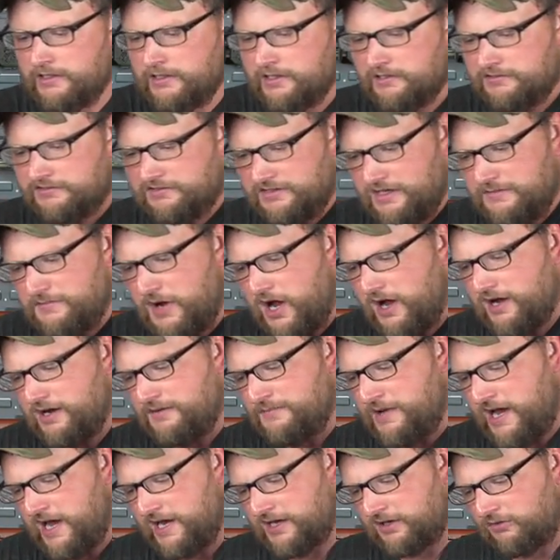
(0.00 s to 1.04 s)
A
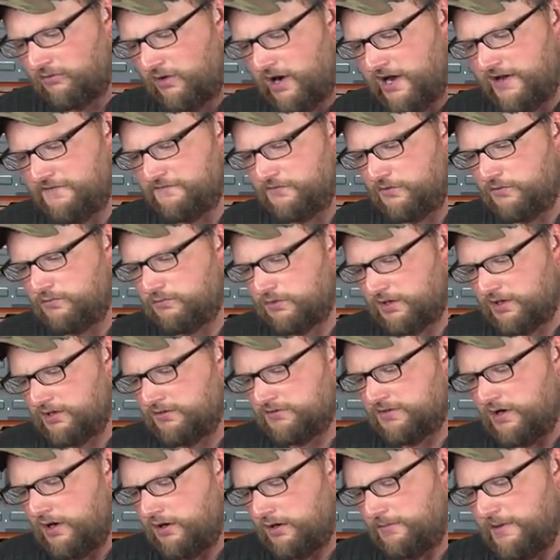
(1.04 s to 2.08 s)
semi-automatic rifle, we're going
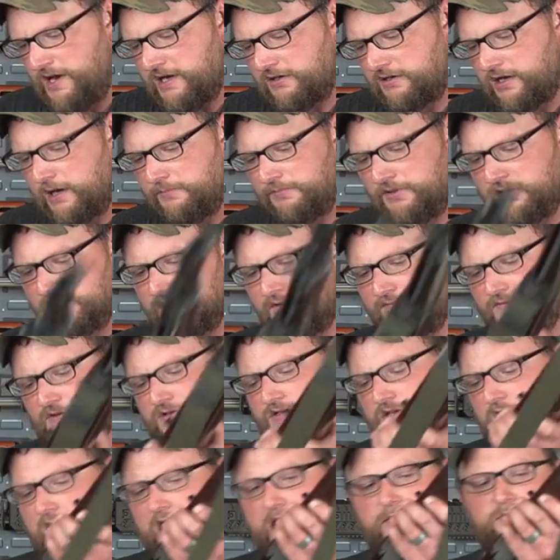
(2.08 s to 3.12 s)
to talk about a couple of different
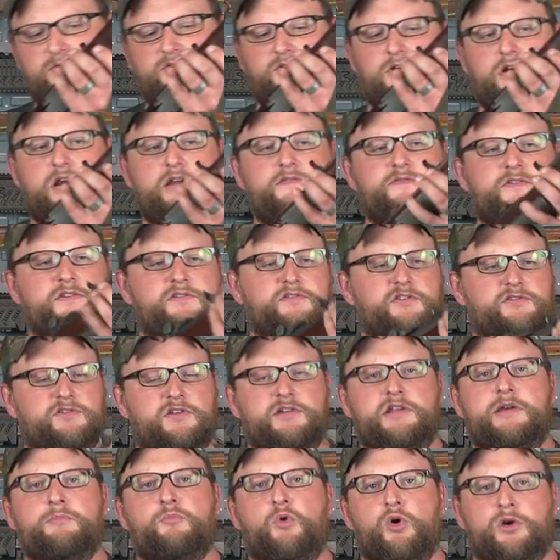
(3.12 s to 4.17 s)
types, all right? This is an
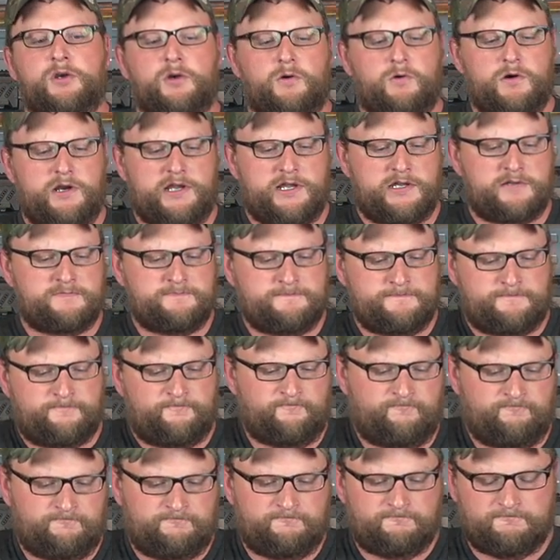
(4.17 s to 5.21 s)
M1
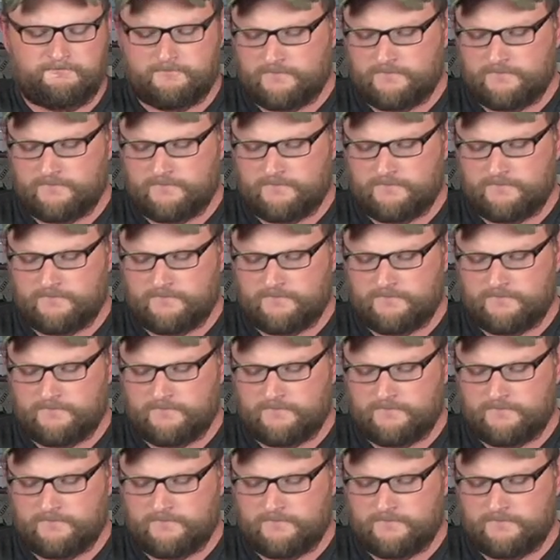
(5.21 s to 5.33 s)
Garand.